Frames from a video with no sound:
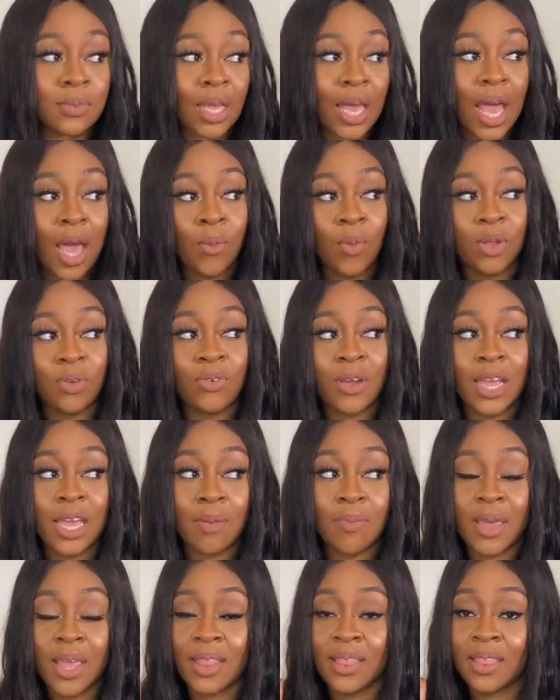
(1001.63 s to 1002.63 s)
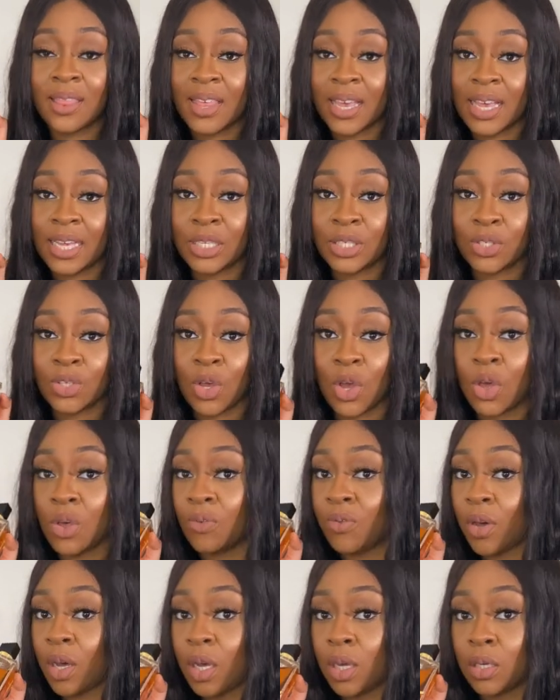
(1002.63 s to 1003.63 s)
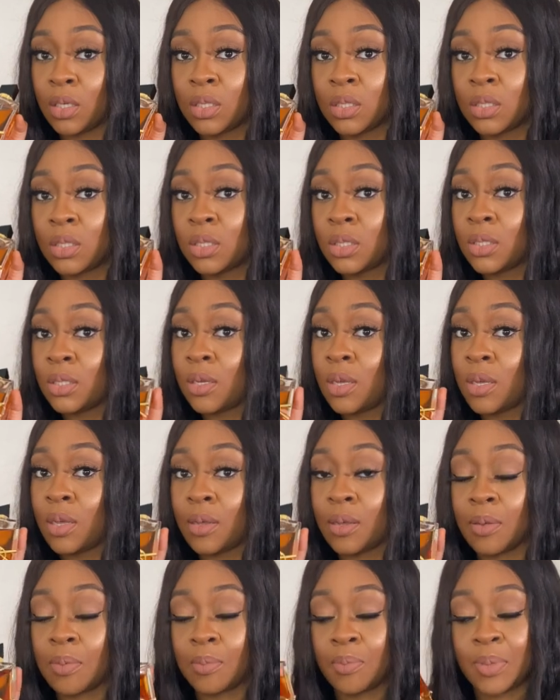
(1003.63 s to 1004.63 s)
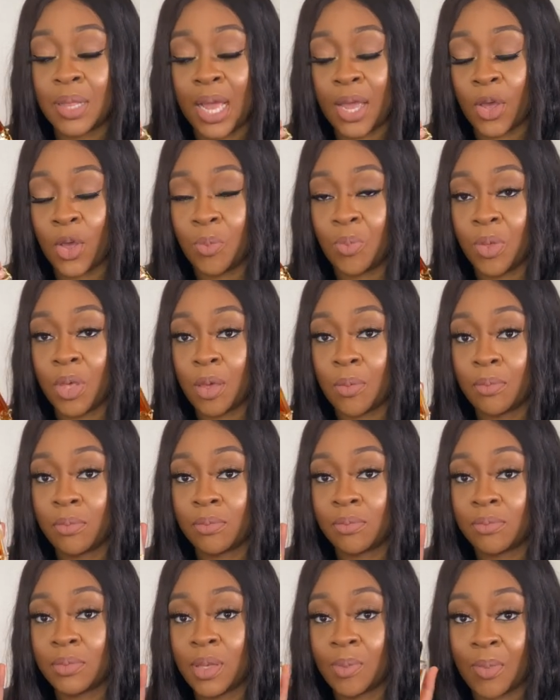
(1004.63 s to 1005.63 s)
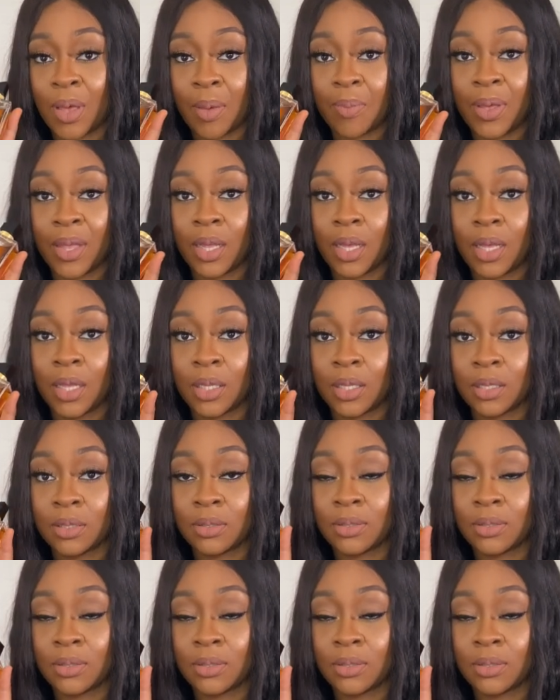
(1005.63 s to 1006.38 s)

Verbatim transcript: I would recommend this over Black Opium, in my opinion.